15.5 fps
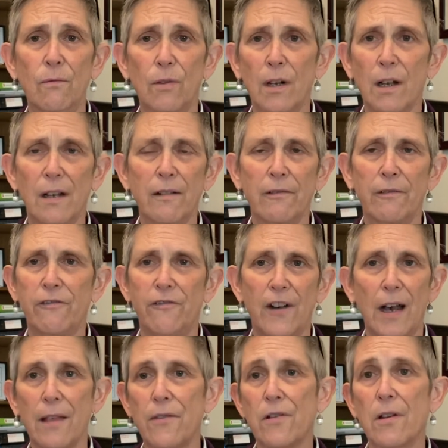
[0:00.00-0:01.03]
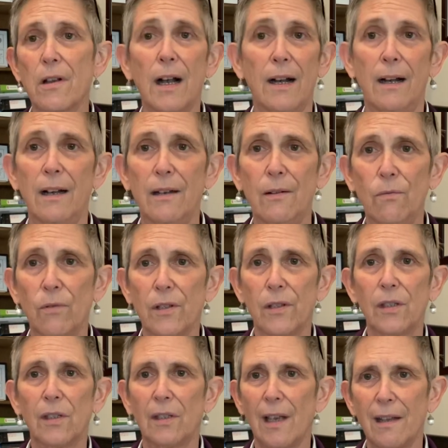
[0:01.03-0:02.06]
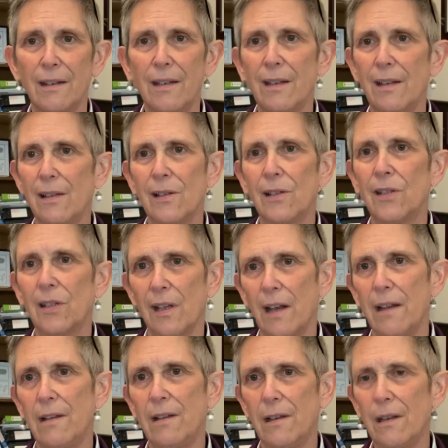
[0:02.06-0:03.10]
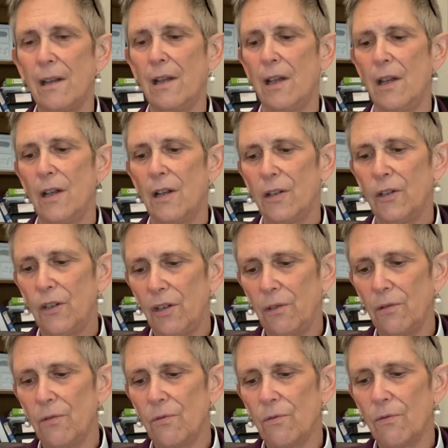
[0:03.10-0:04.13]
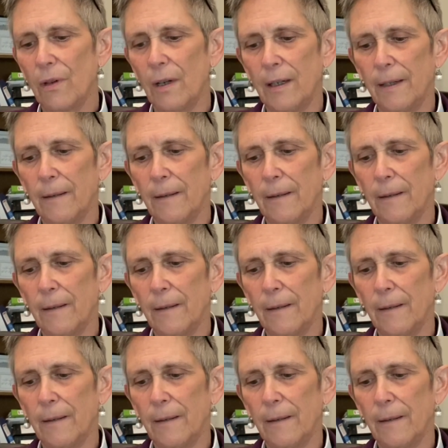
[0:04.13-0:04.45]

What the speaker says: what kind of Father God would send his Son to